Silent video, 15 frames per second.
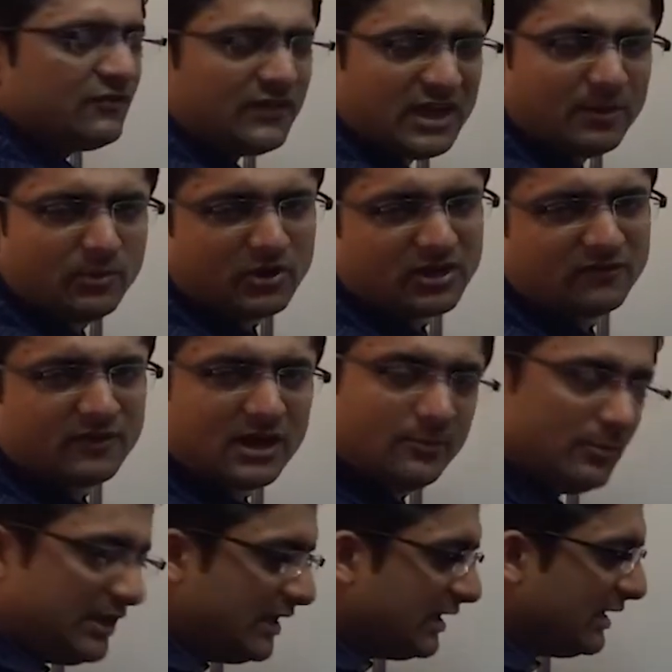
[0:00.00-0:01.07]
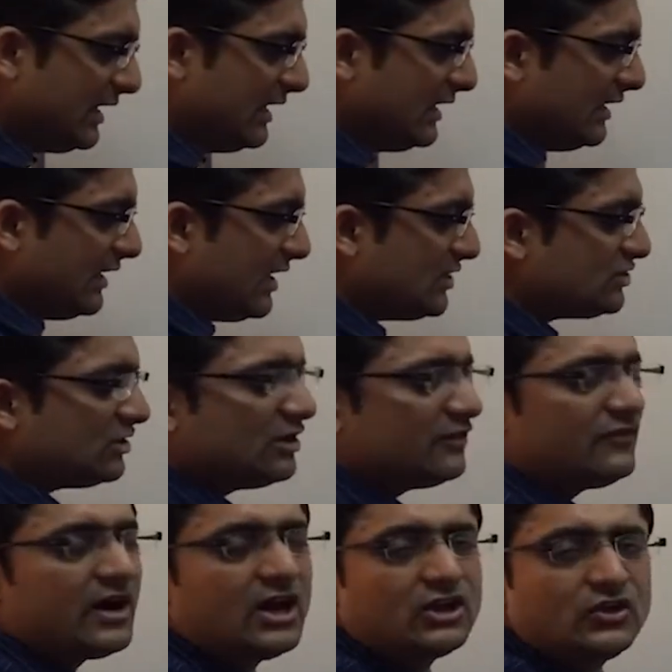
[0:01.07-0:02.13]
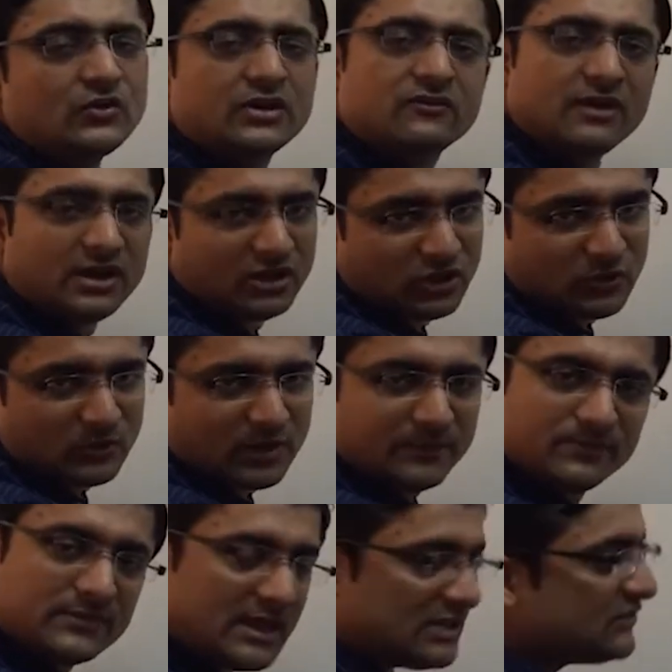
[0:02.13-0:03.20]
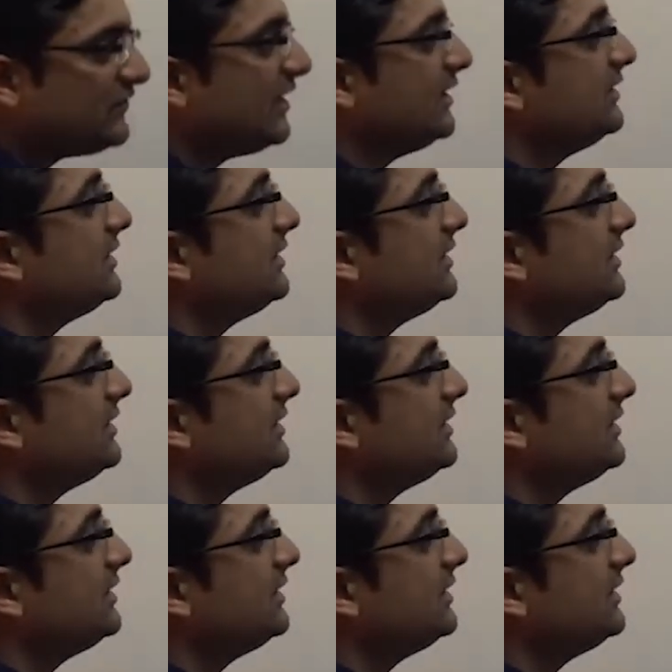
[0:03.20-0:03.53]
AB you can write BA, instead of RQ you can write QR, that's fine.